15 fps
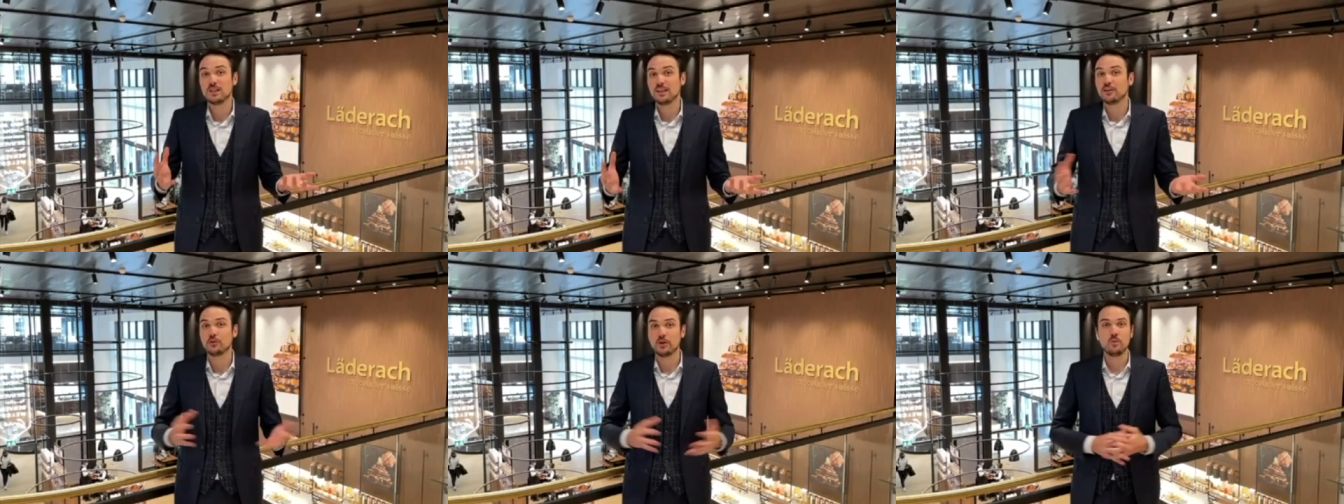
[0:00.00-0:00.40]

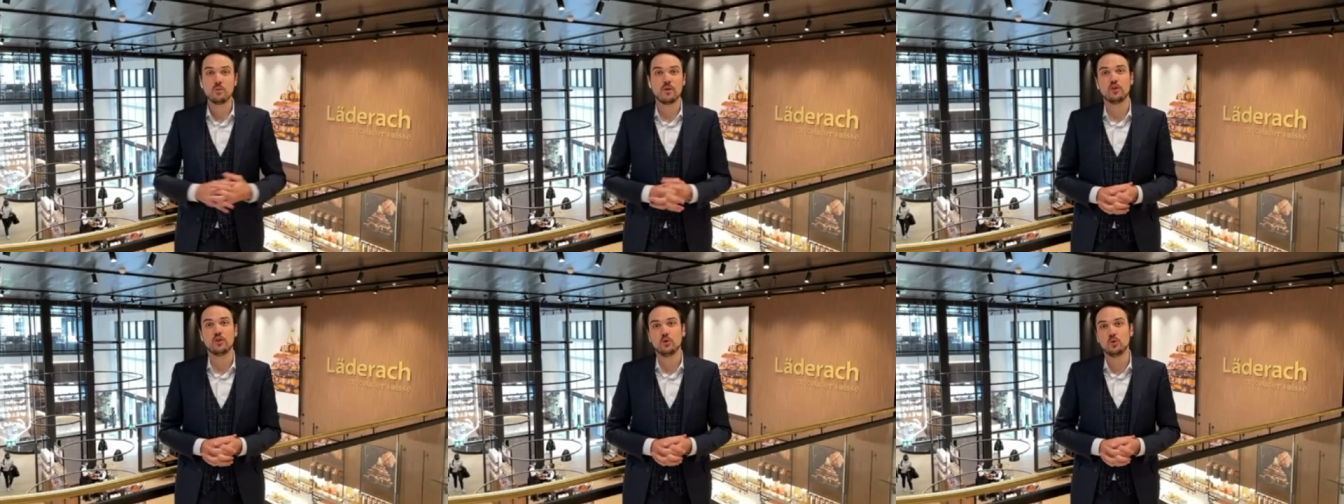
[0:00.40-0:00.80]
agree
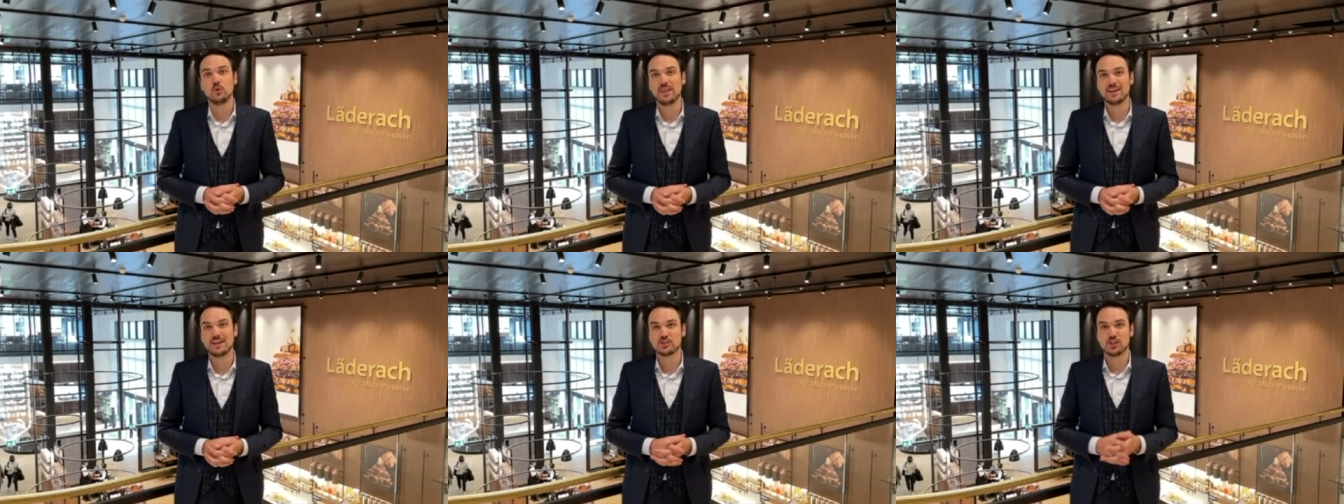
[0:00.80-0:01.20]
with you.
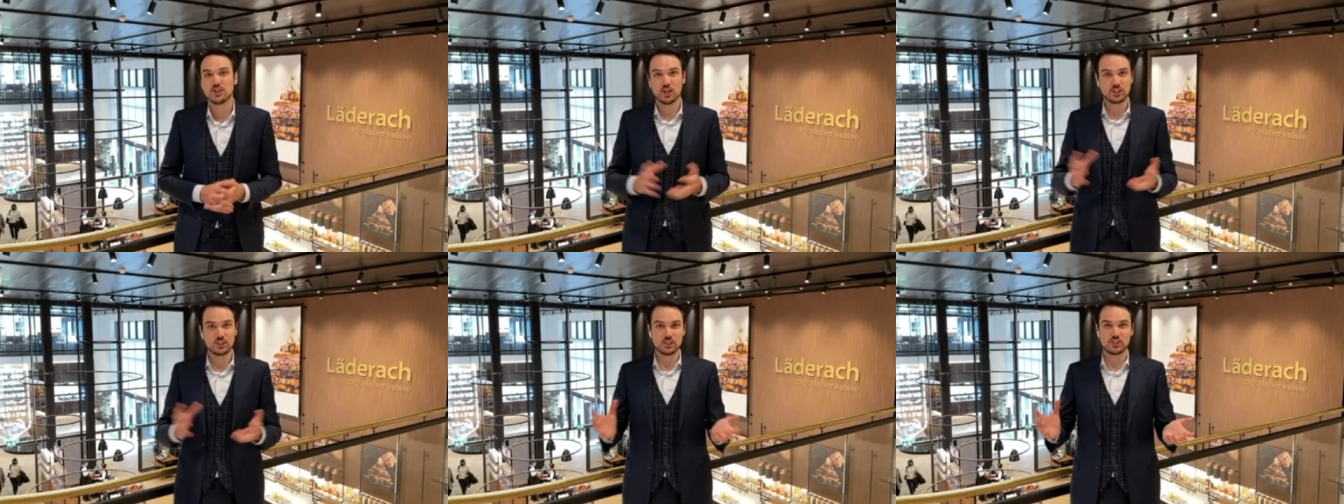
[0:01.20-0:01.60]
There's
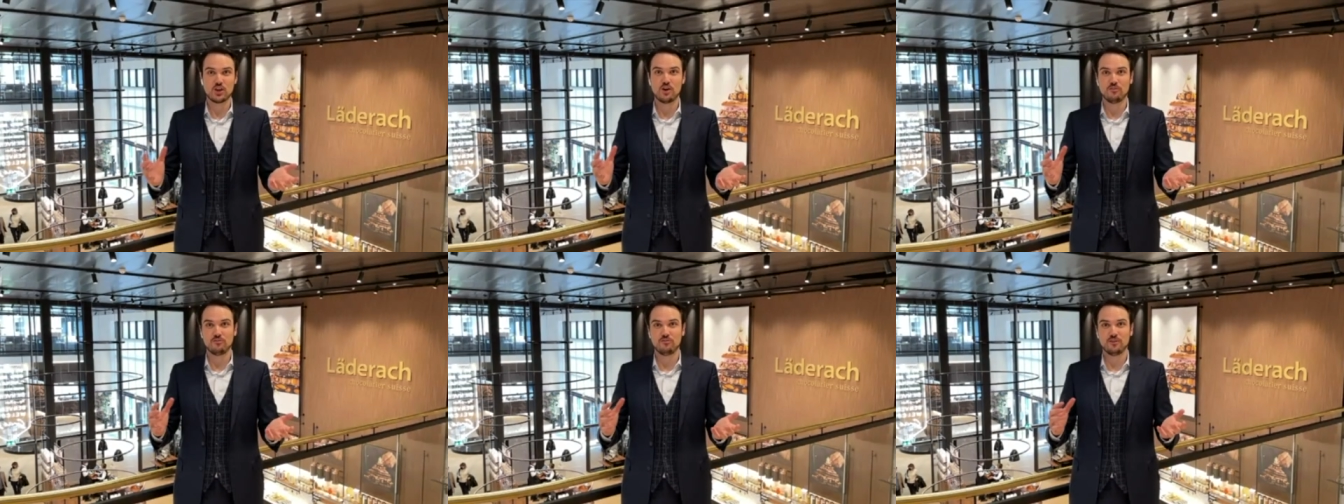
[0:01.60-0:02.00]
lots
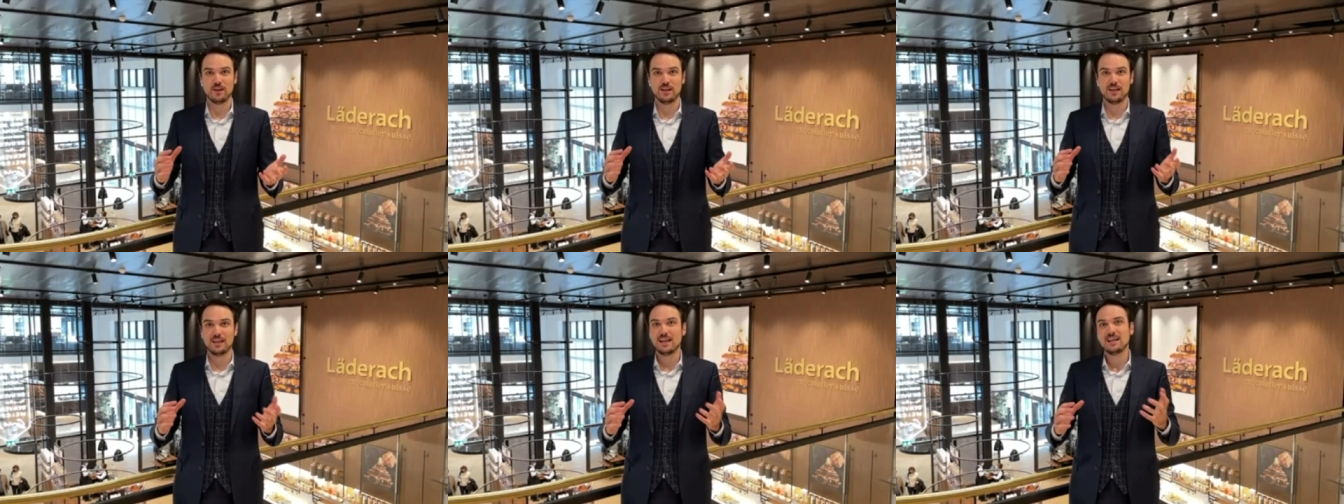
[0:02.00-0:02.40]
of
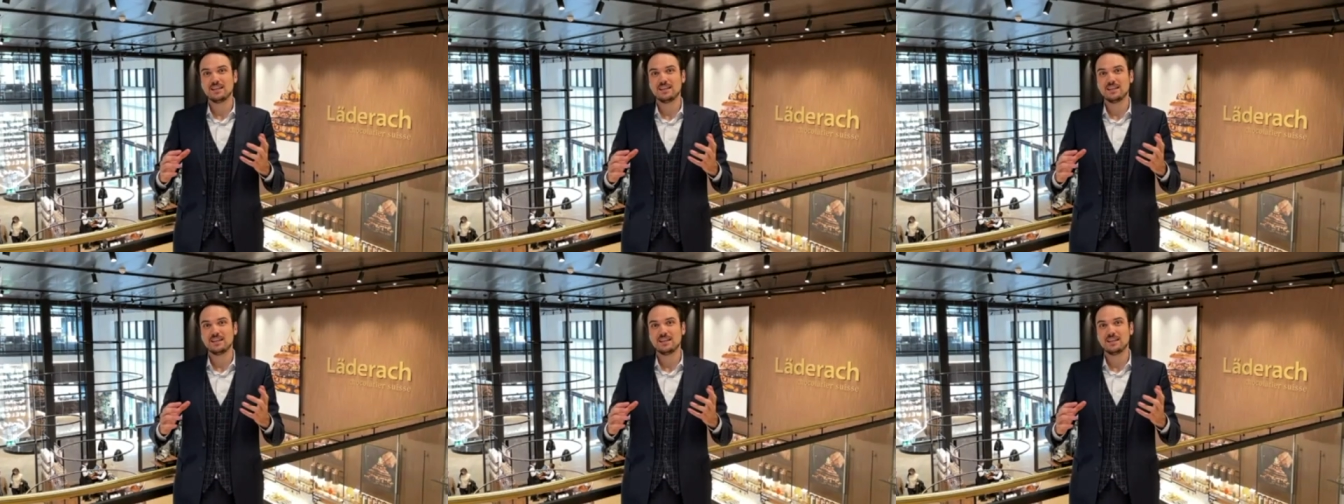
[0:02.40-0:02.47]
uh,